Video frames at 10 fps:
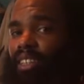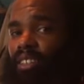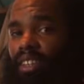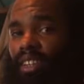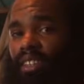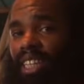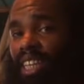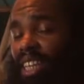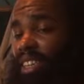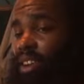after
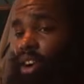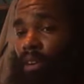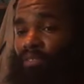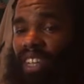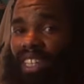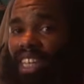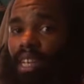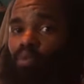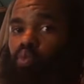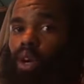13 or
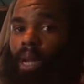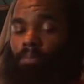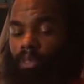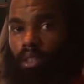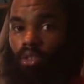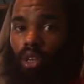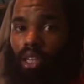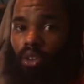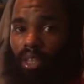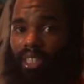15 reps, you
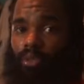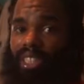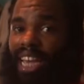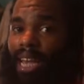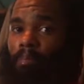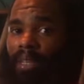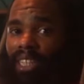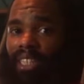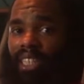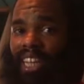are going to tap
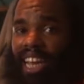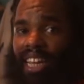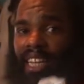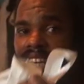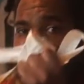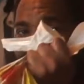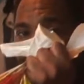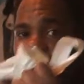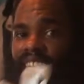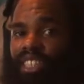into that
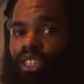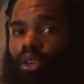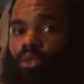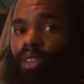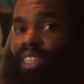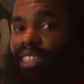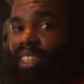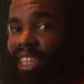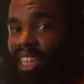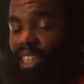endurance
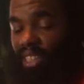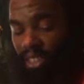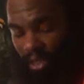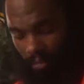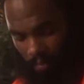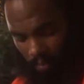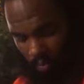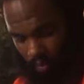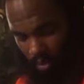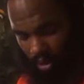stage.
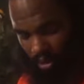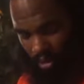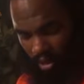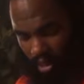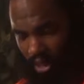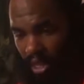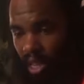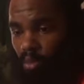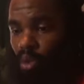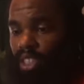
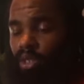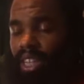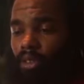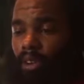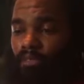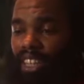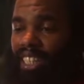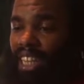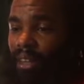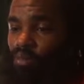And once you get over
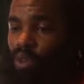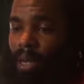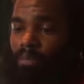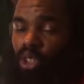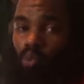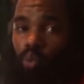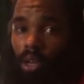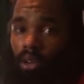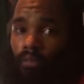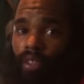15 reps, you
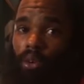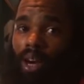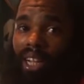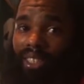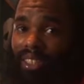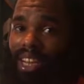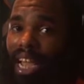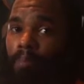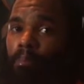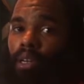will feel a
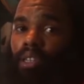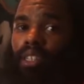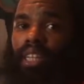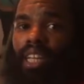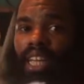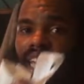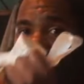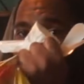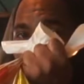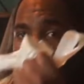slight burn
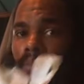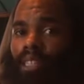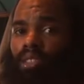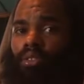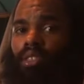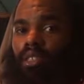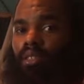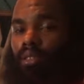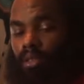in your muscles.